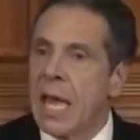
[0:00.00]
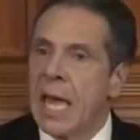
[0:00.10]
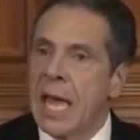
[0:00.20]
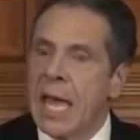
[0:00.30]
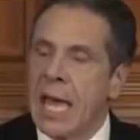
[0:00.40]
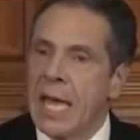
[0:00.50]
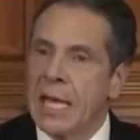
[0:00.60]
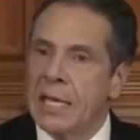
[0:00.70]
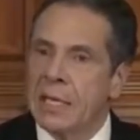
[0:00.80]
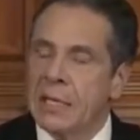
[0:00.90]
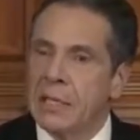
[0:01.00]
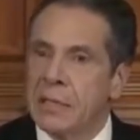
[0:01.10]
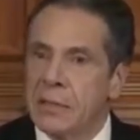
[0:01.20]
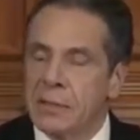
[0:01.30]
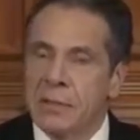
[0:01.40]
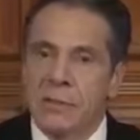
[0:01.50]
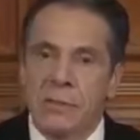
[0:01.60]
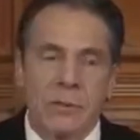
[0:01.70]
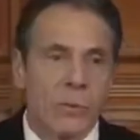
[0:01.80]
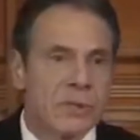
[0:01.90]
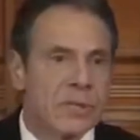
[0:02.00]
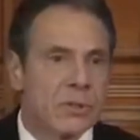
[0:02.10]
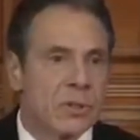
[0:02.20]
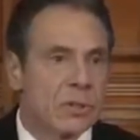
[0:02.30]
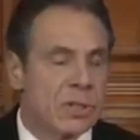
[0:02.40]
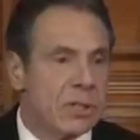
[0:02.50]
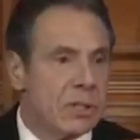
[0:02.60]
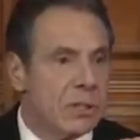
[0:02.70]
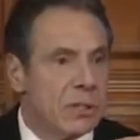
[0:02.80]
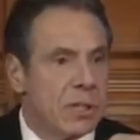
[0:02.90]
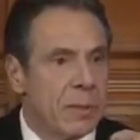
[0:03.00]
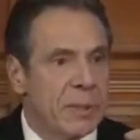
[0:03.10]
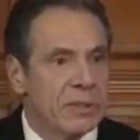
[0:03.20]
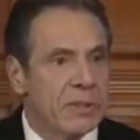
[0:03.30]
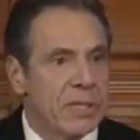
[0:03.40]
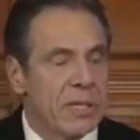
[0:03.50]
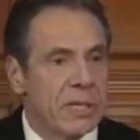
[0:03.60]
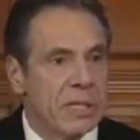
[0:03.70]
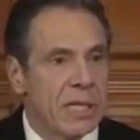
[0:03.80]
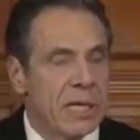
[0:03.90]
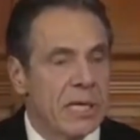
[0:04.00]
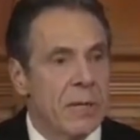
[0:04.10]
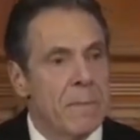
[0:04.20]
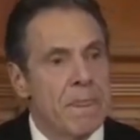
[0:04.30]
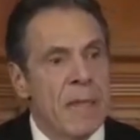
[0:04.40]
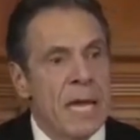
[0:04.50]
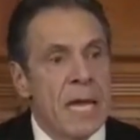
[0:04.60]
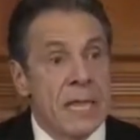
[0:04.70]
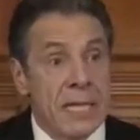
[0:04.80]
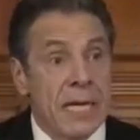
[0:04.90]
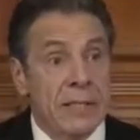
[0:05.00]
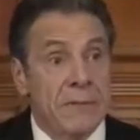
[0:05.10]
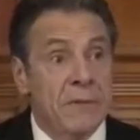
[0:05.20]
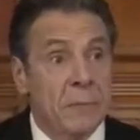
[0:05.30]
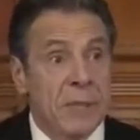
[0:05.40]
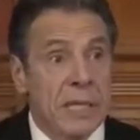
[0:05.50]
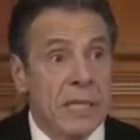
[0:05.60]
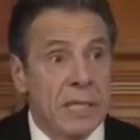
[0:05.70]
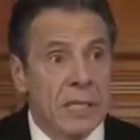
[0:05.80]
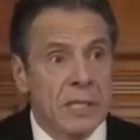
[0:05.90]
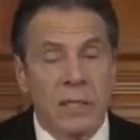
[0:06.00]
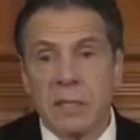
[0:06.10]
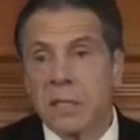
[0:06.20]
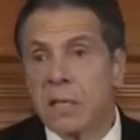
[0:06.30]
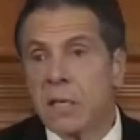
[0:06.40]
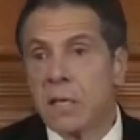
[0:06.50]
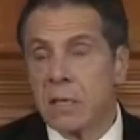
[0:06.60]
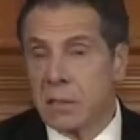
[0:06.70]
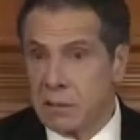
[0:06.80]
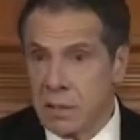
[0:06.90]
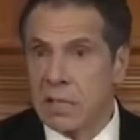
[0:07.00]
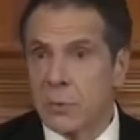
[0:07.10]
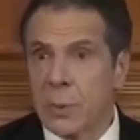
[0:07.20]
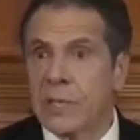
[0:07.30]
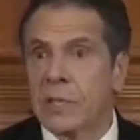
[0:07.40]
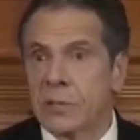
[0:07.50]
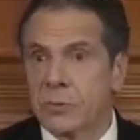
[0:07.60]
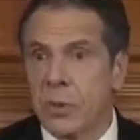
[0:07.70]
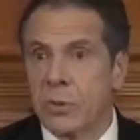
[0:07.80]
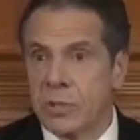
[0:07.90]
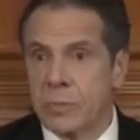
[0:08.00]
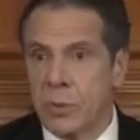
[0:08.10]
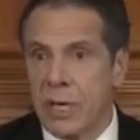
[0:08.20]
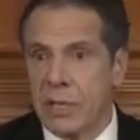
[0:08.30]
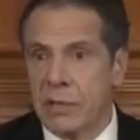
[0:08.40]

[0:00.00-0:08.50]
And Winston Churchill, I mentioned the other day, the end of the beginning. Yes, we can control the spread,